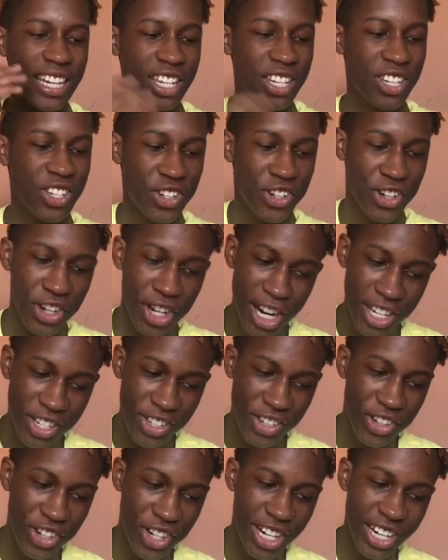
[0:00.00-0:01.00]
the
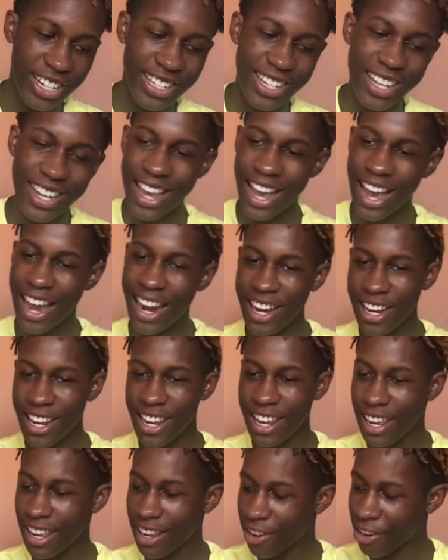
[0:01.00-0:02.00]
straight street, and
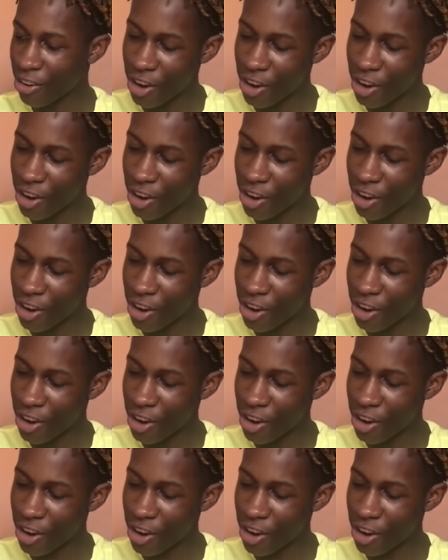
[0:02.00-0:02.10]
the